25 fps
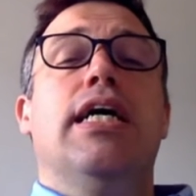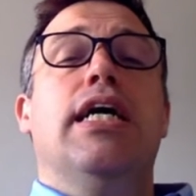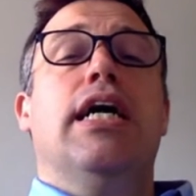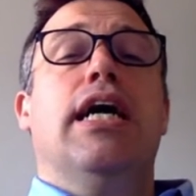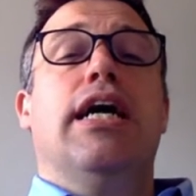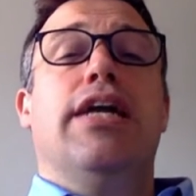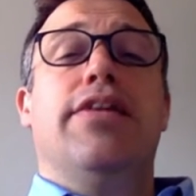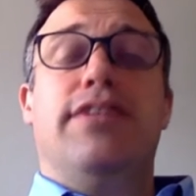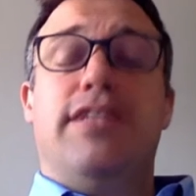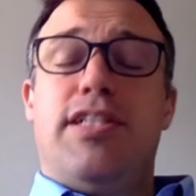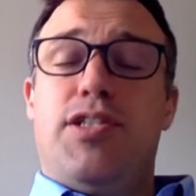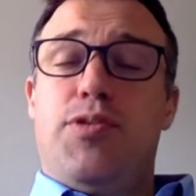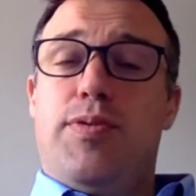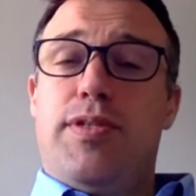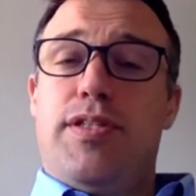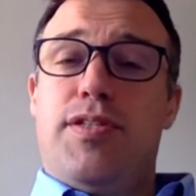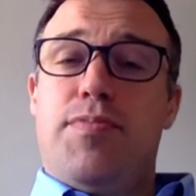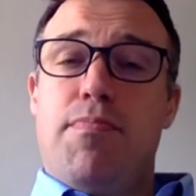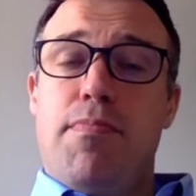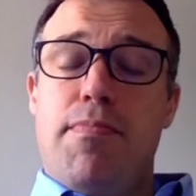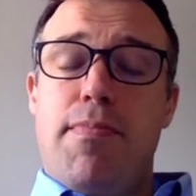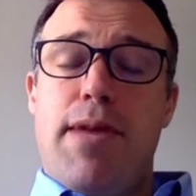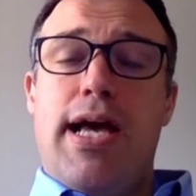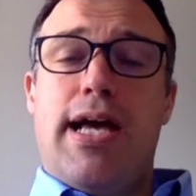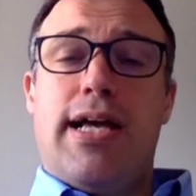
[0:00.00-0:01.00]
And this was
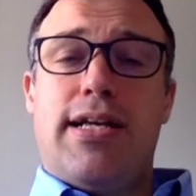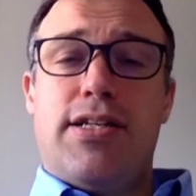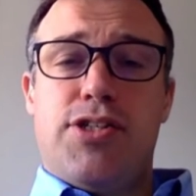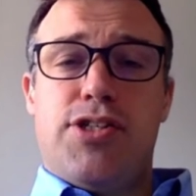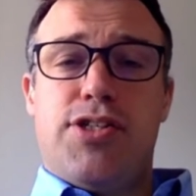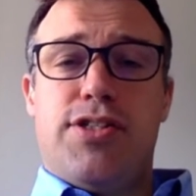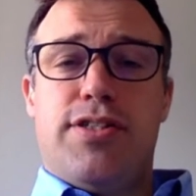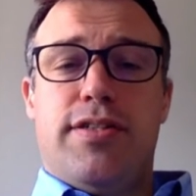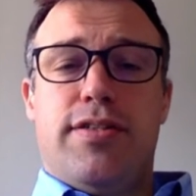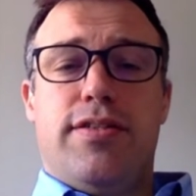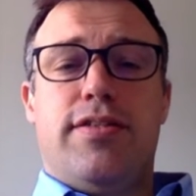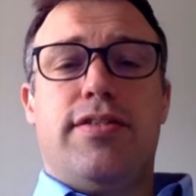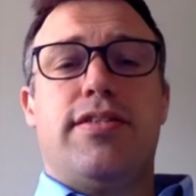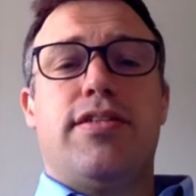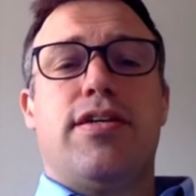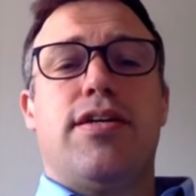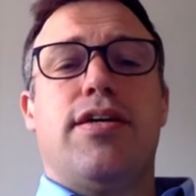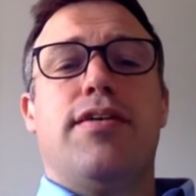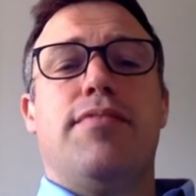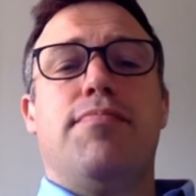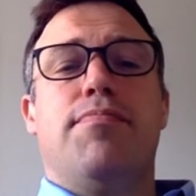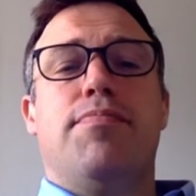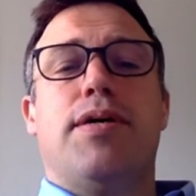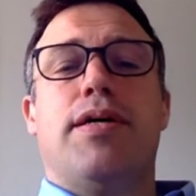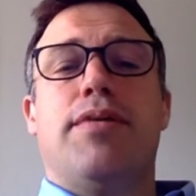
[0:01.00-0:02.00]
matched at the
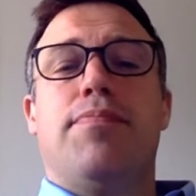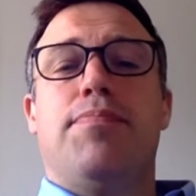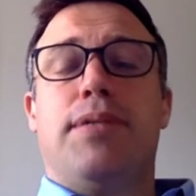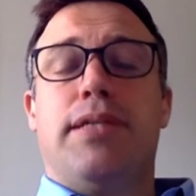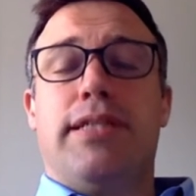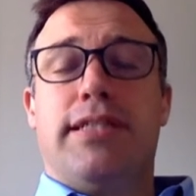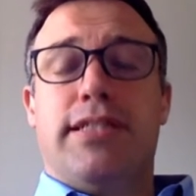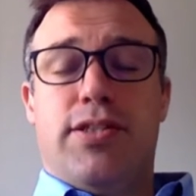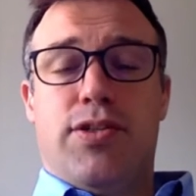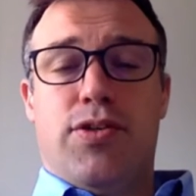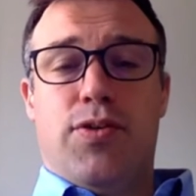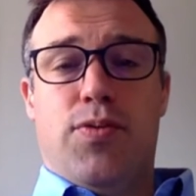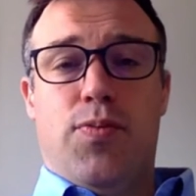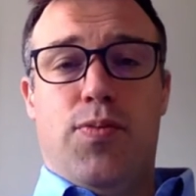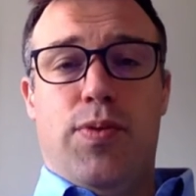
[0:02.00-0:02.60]
time by political